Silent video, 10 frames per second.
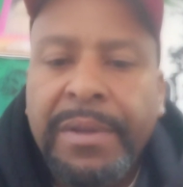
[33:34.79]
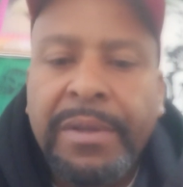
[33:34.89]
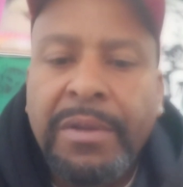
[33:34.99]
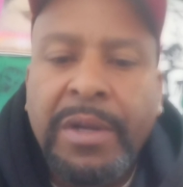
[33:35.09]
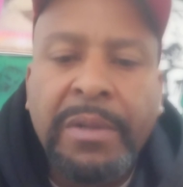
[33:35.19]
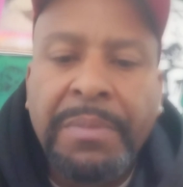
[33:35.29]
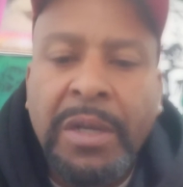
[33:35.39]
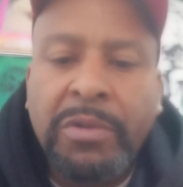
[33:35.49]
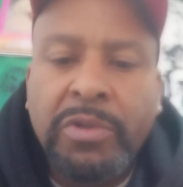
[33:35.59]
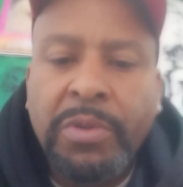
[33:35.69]
and you couldn't
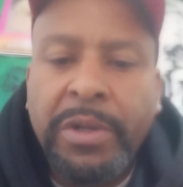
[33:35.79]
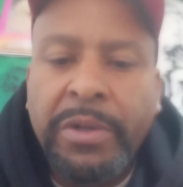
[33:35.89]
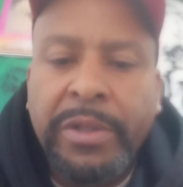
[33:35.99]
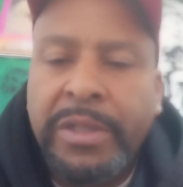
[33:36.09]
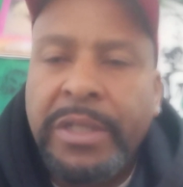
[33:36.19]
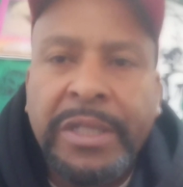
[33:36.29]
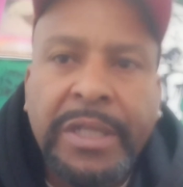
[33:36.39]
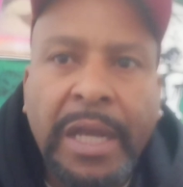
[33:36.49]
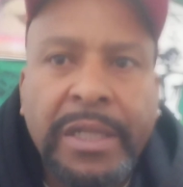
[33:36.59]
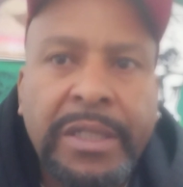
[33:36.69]
be on Twitter and just
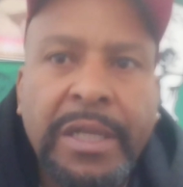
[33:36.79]
saying